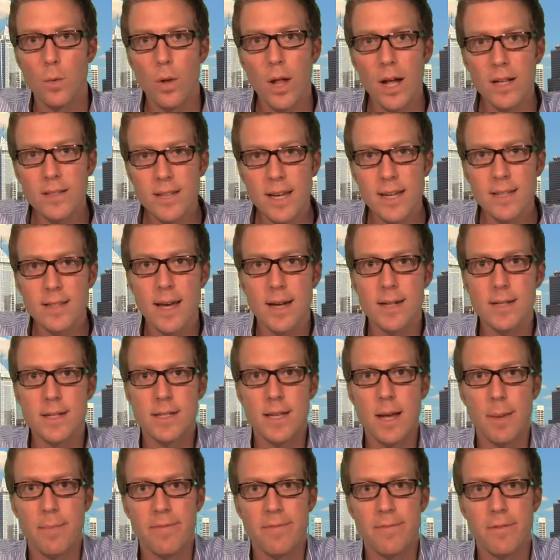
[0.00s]
Well, I'll take that a
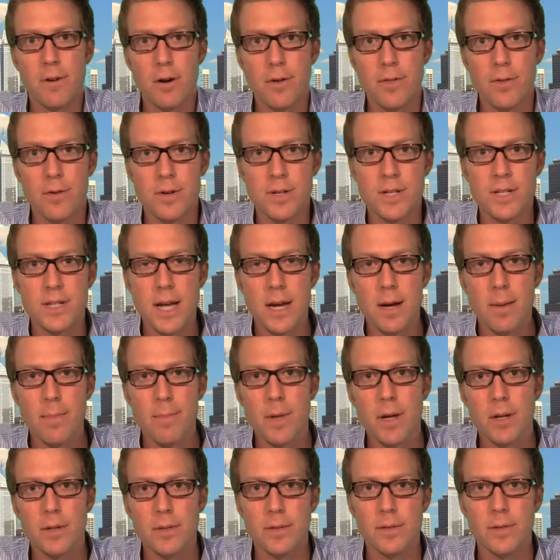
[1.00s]
step further and say to
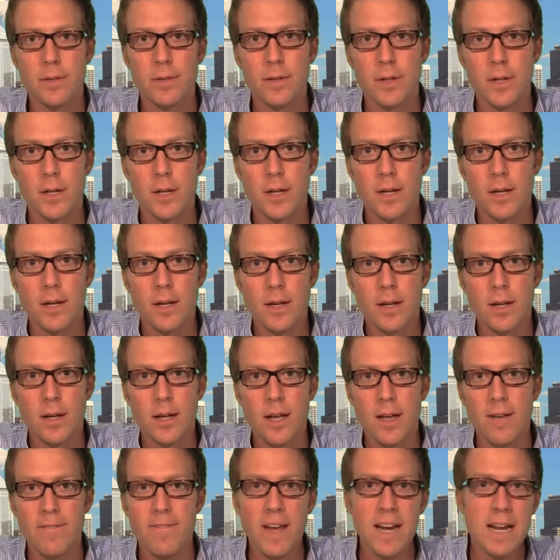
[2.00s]
Milton,
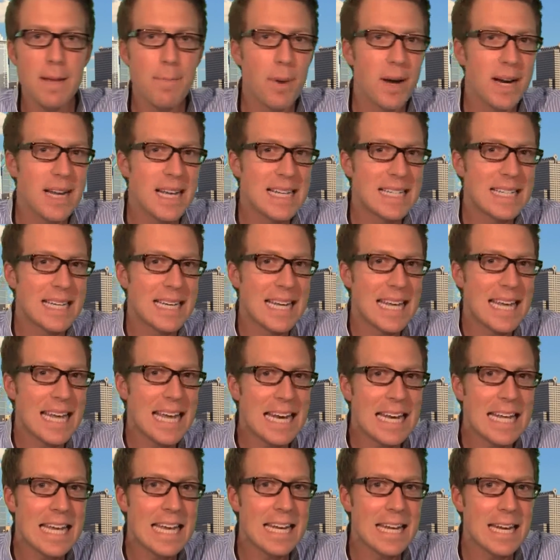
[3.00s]
if anybody is an
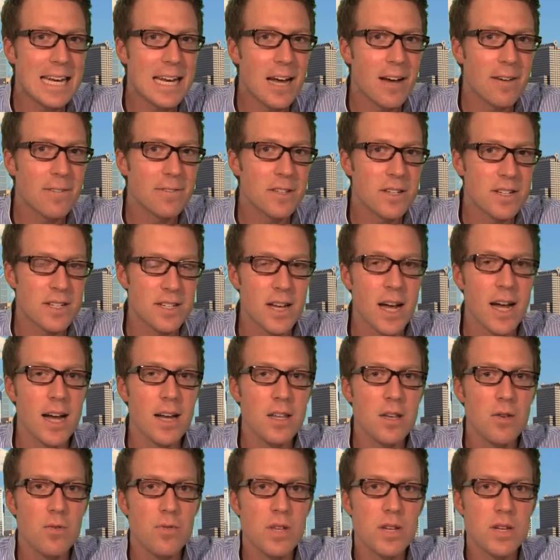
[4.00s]
idiot enough to
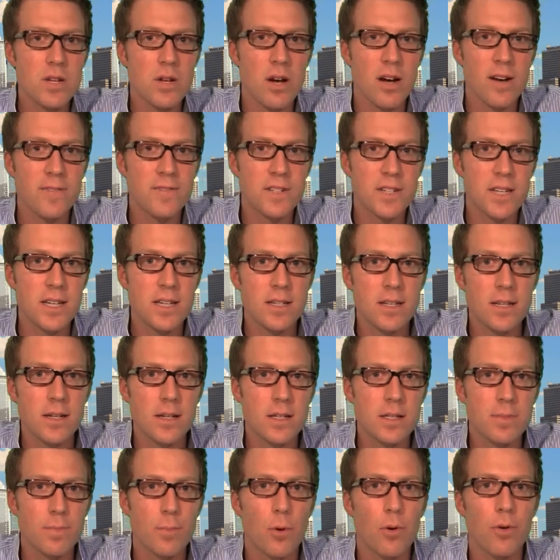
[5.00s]
sign you this
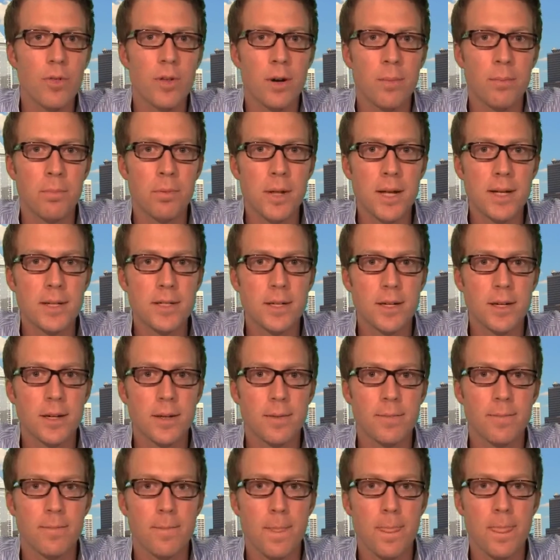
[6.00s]
offseason, it's more than a
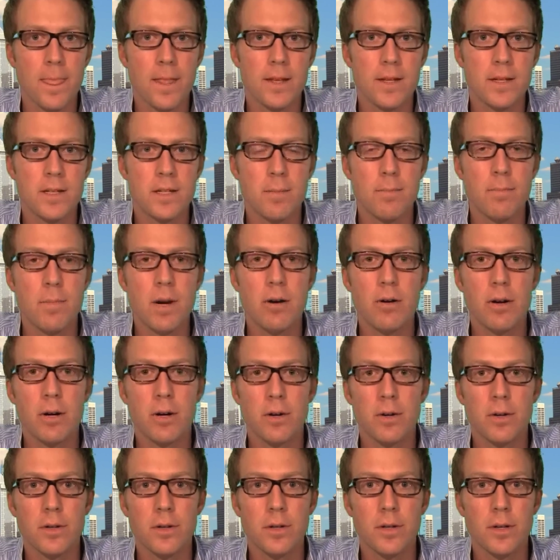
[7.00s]
blessing. It's a
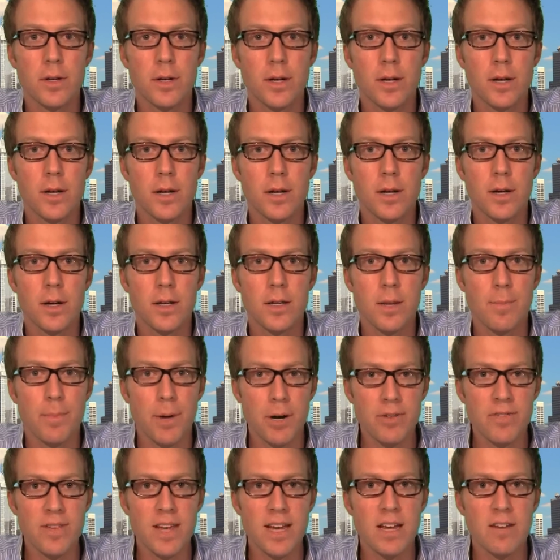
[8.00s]
miracle. And you
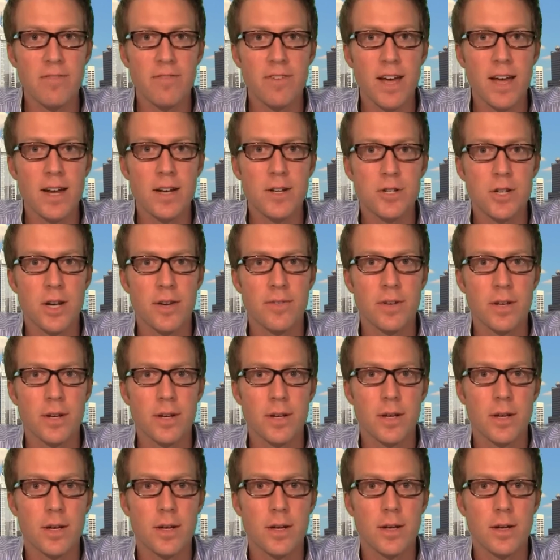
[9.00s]
better take advantage of
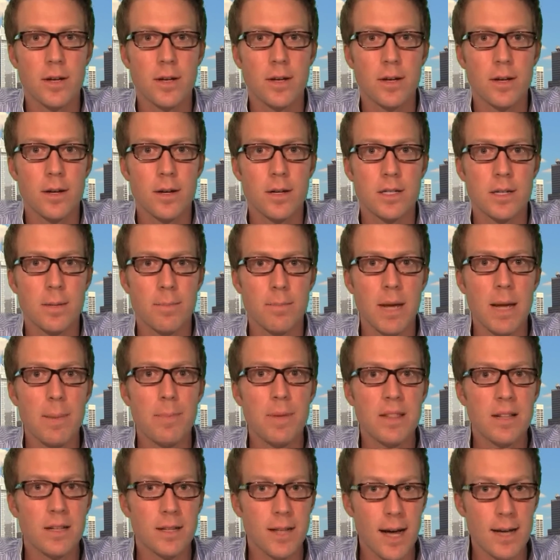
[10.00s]
it, because it may
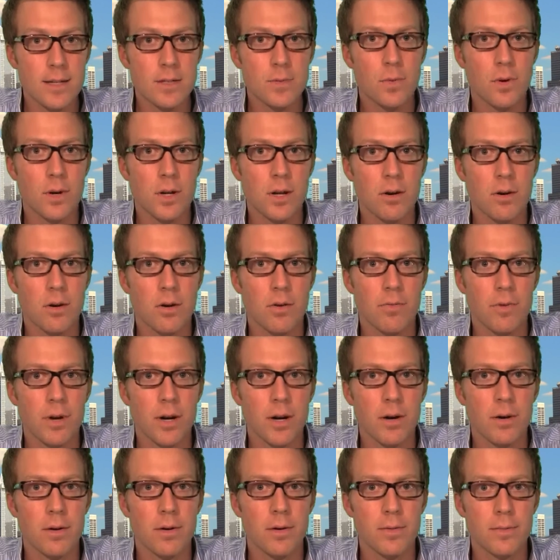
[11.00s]
be the last one of your
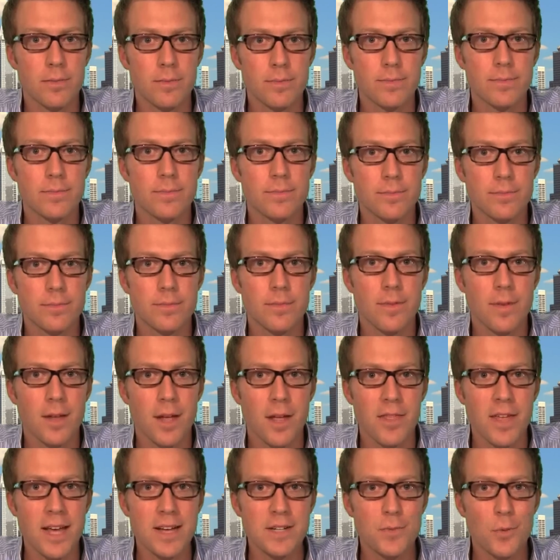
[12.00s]
career.
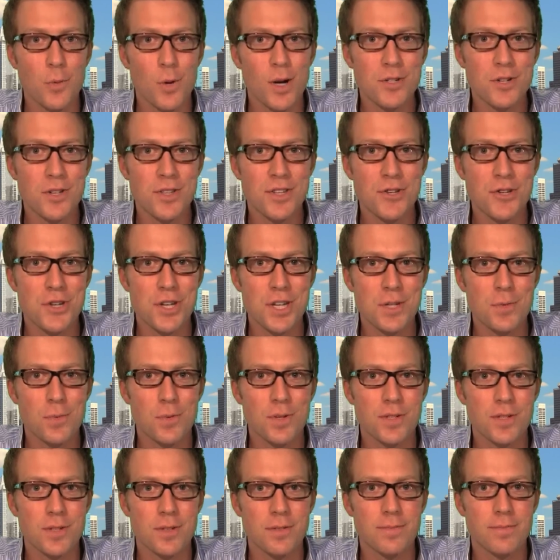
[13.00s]
Thanks for watching The Cheese
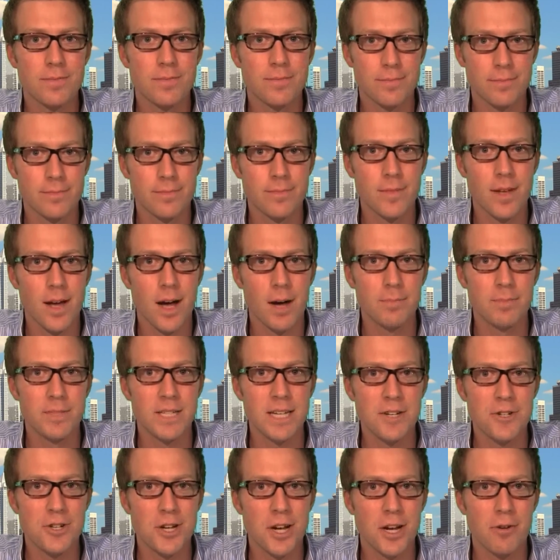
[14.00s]
Wizard. I'm
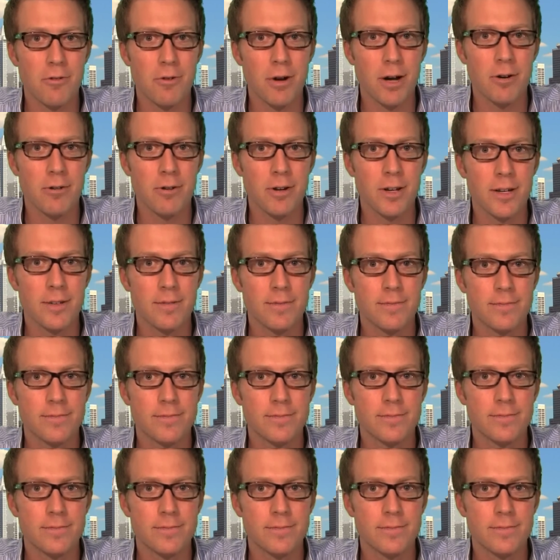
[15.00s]
DJ Gregory.